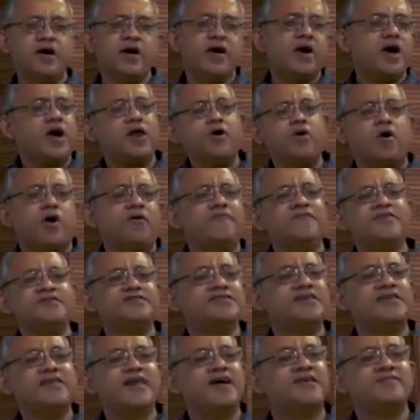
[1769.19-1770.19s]
And
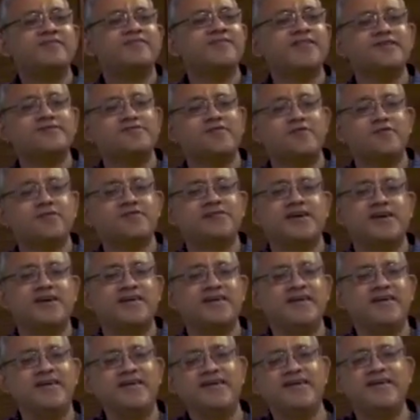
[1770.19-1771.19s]
obviously none of these rolls are in
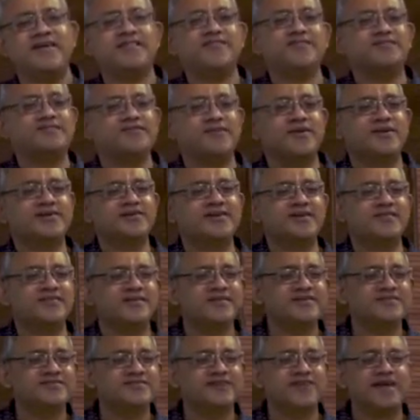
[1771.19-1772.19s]
India. This one, I think,
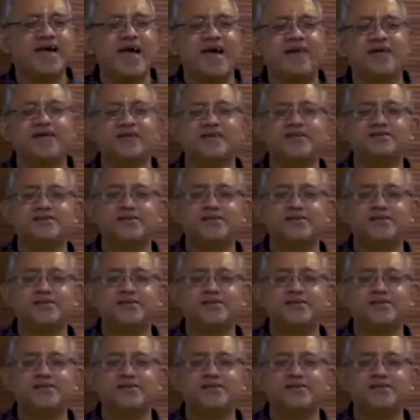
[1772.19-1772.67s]
is in Canada